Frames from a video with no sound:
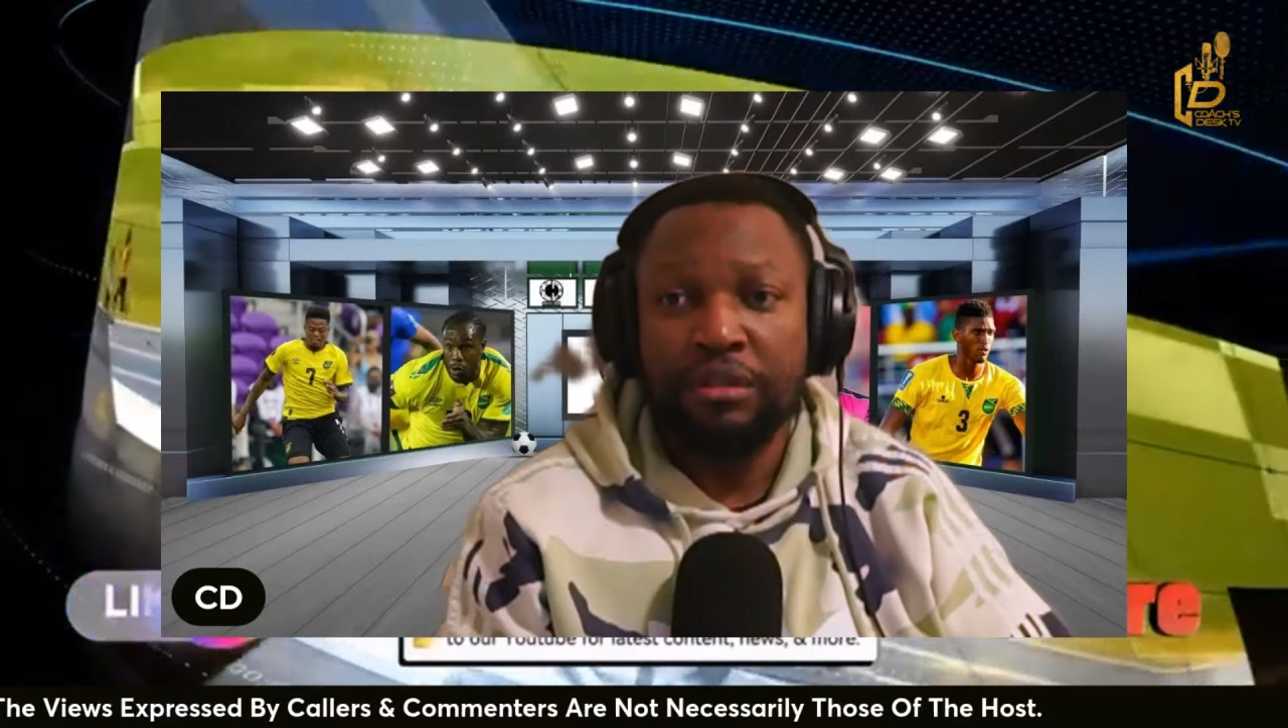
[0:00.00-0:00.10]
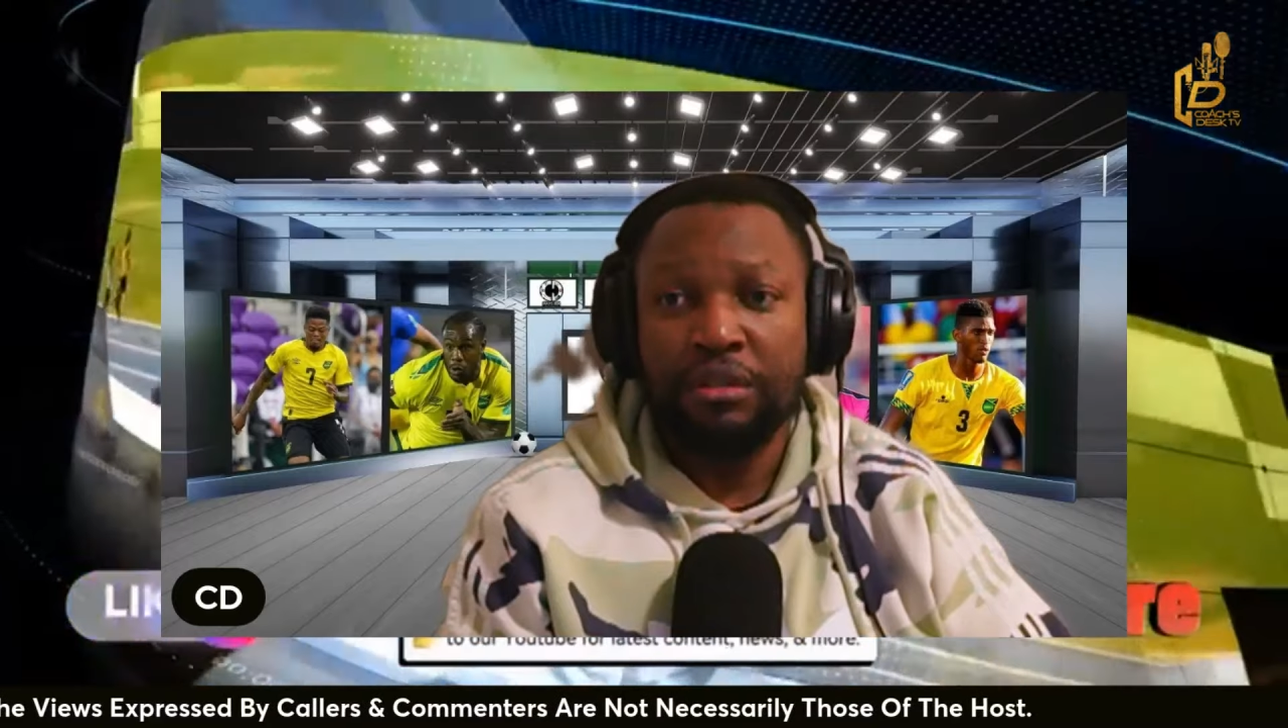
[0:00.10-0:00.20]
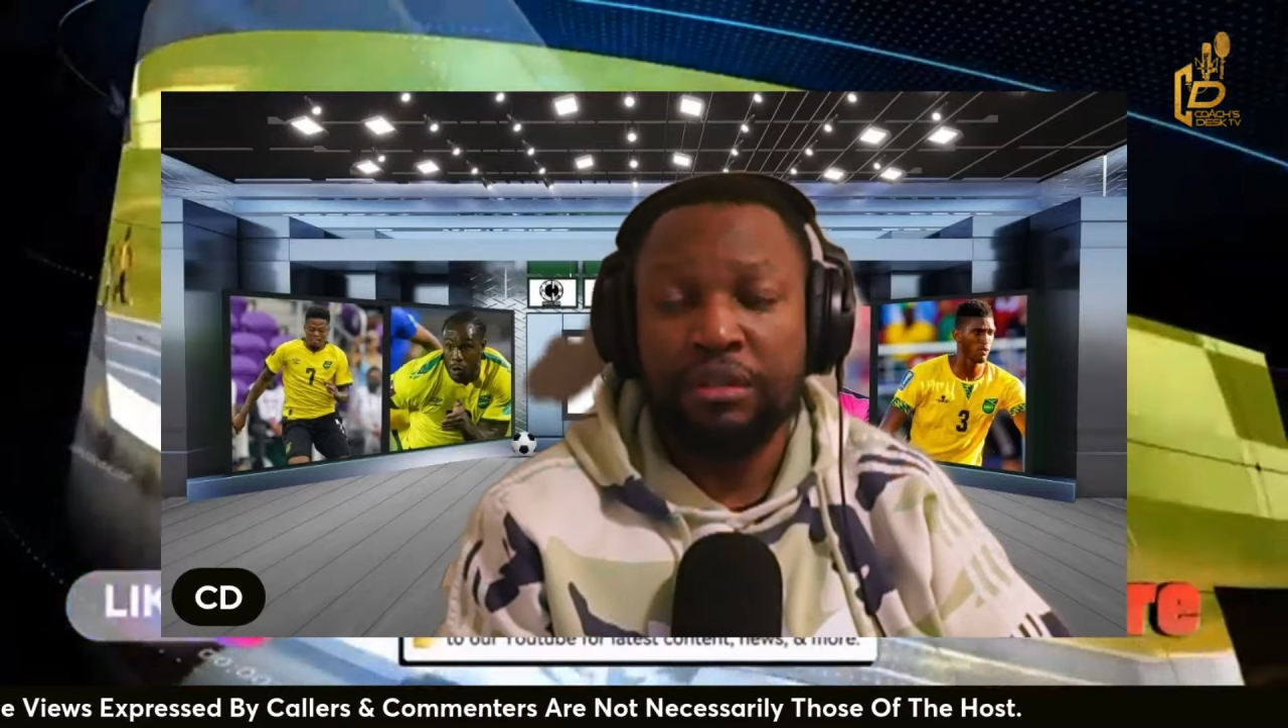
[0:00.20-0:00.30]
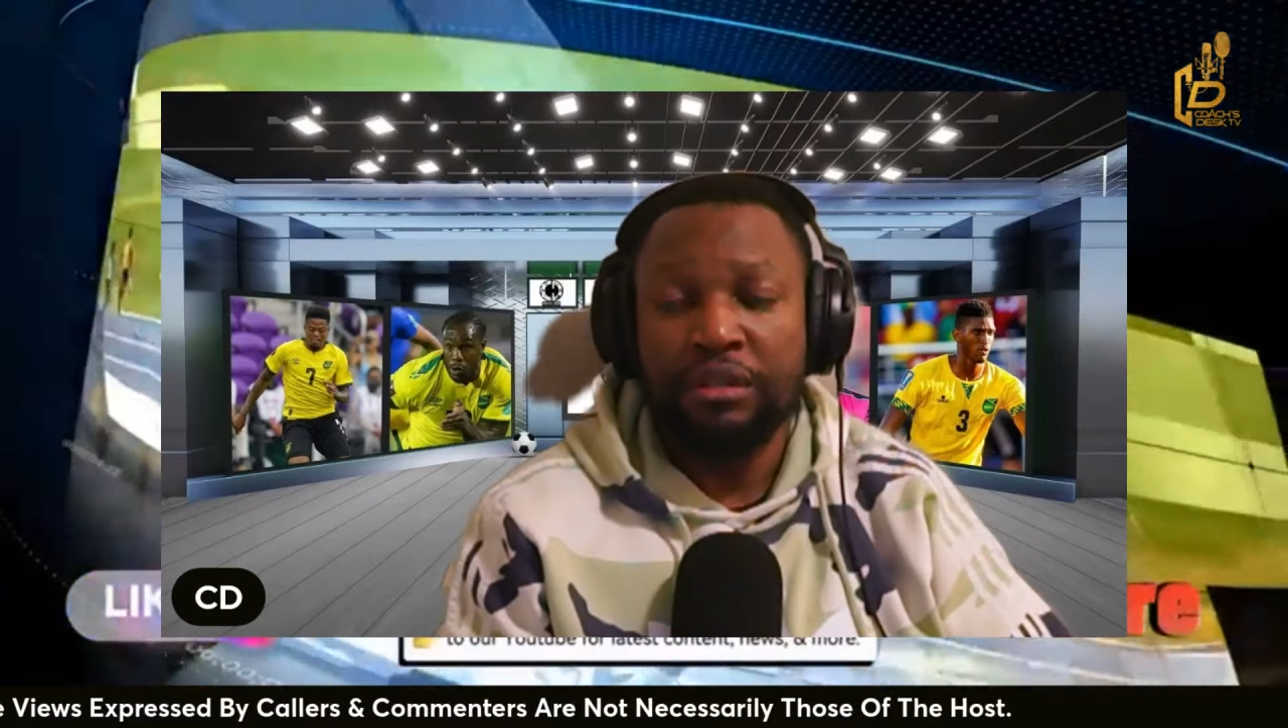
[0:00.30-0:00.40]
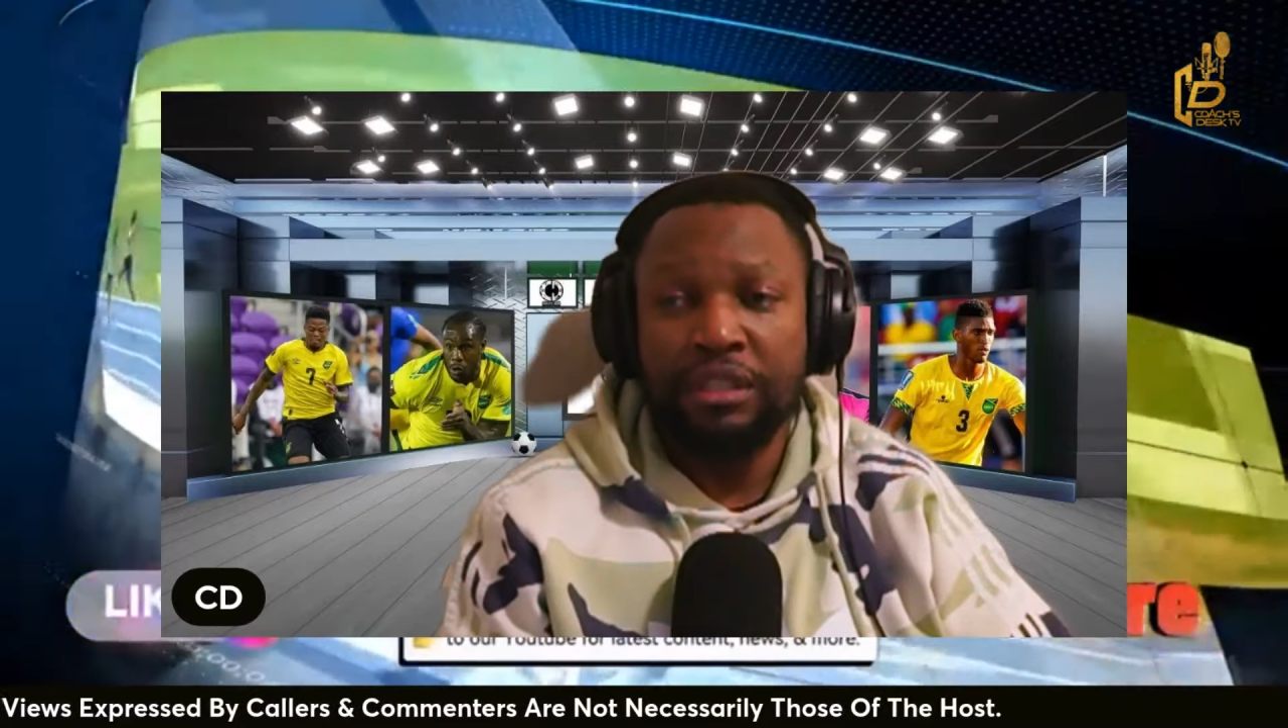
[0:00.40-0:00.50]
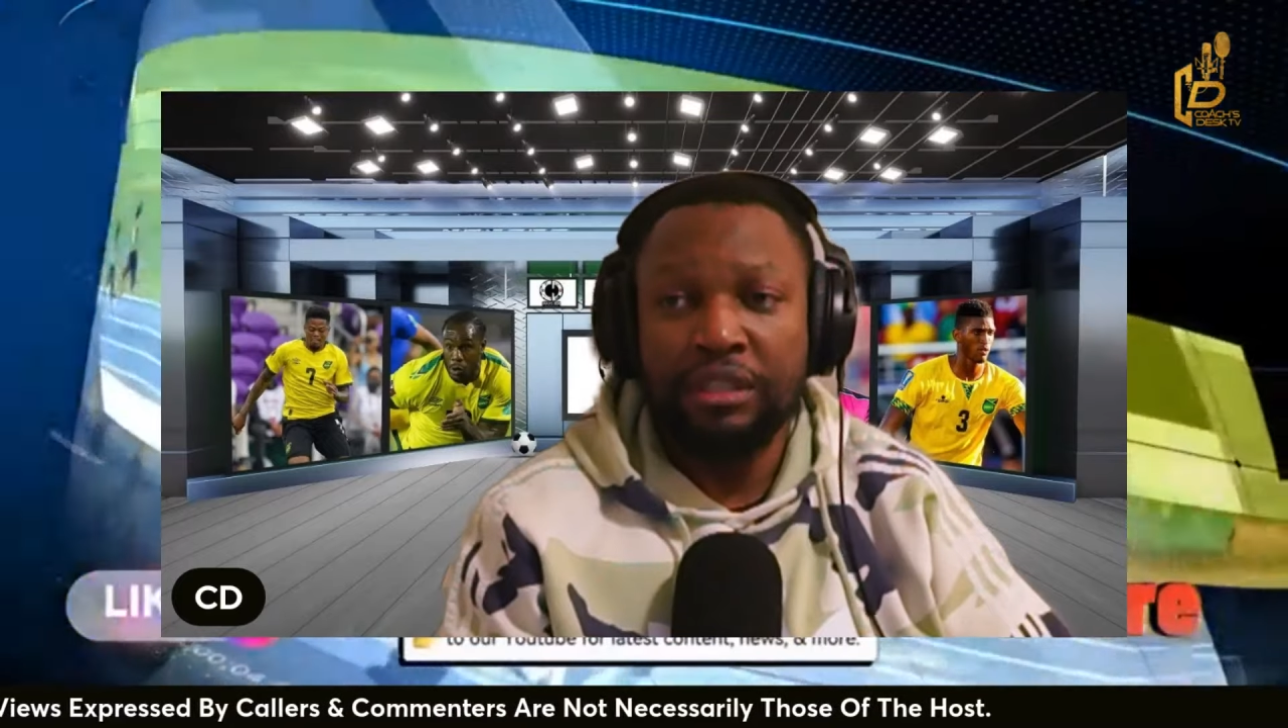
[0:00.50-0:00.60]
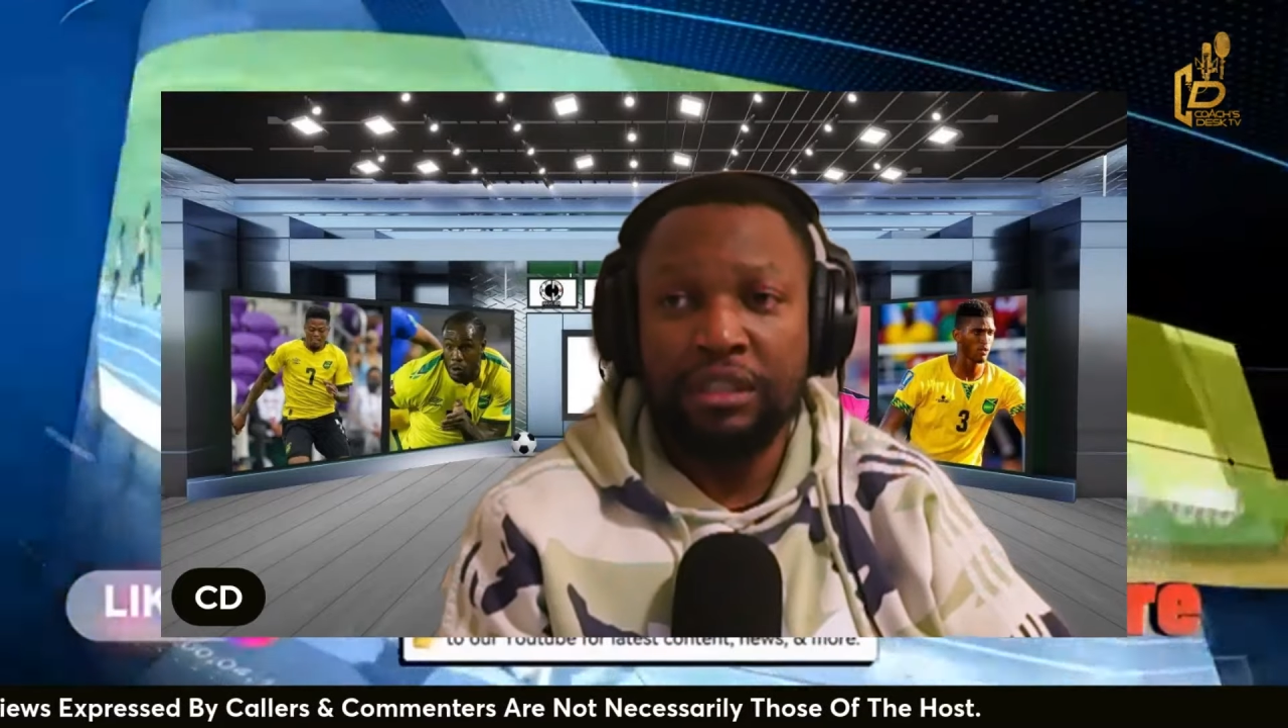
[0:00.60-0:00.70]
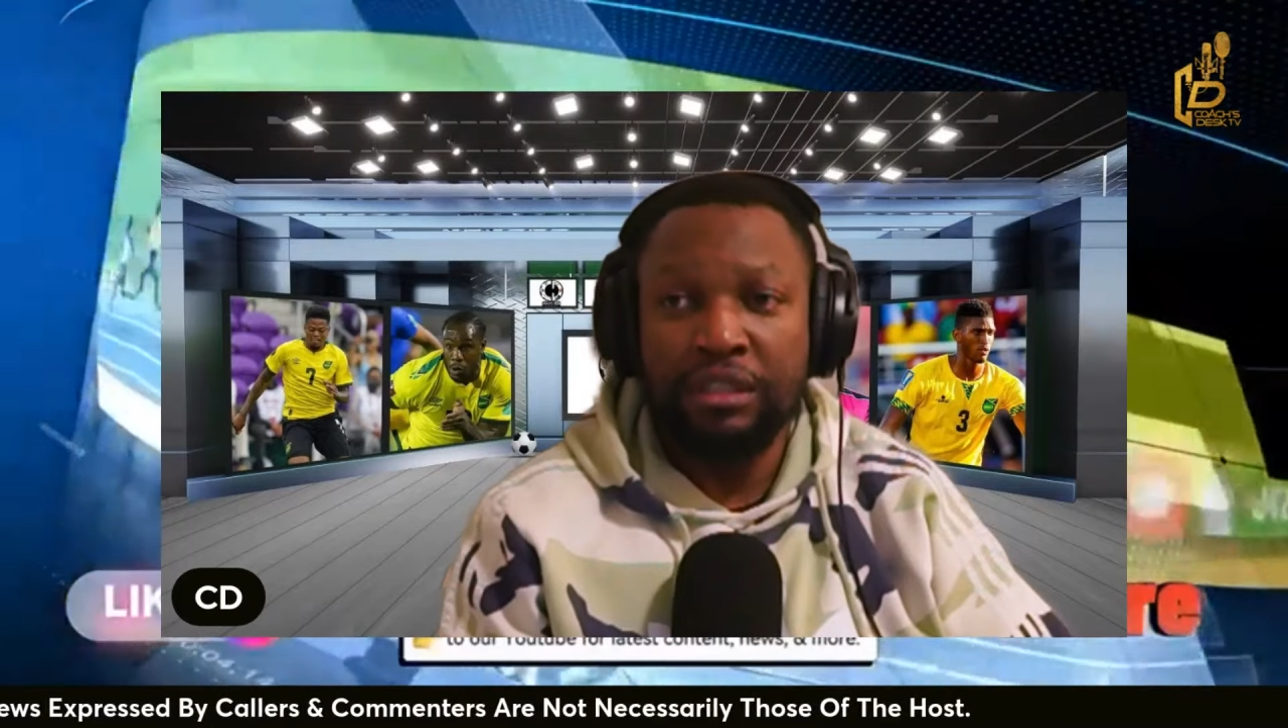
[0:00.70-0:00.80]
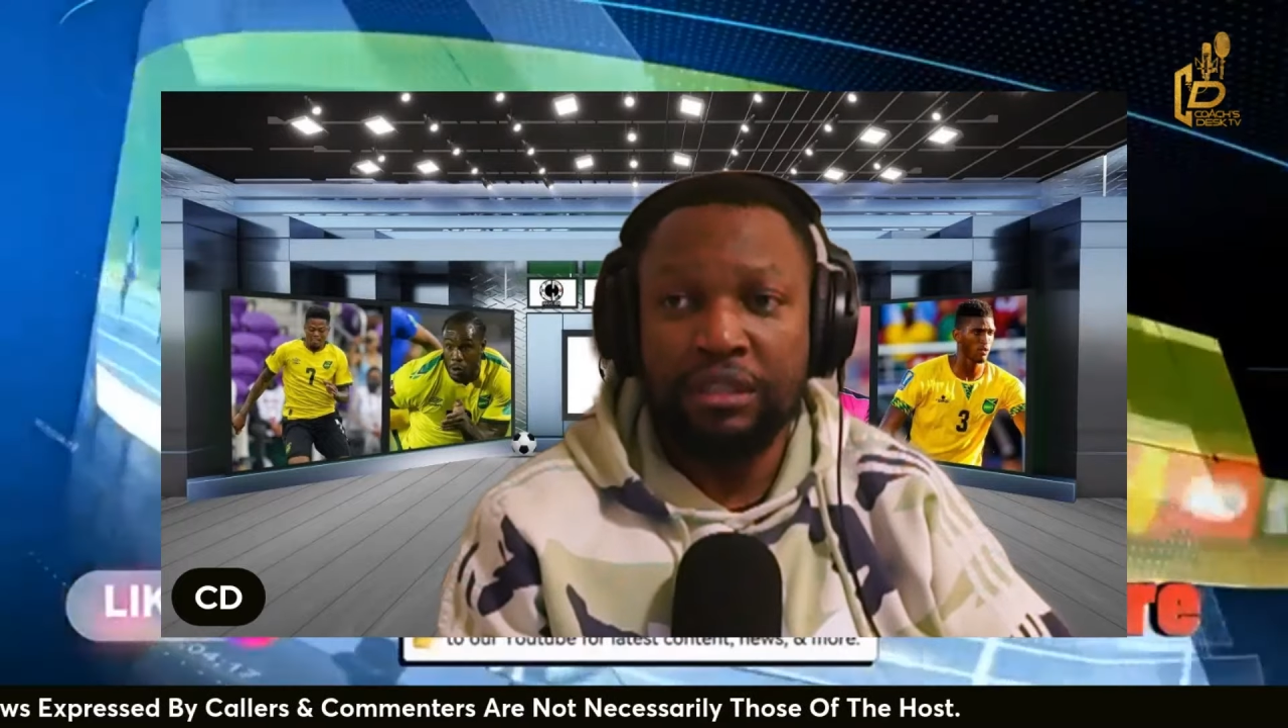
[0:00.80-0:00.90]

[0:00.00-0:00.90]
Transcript: the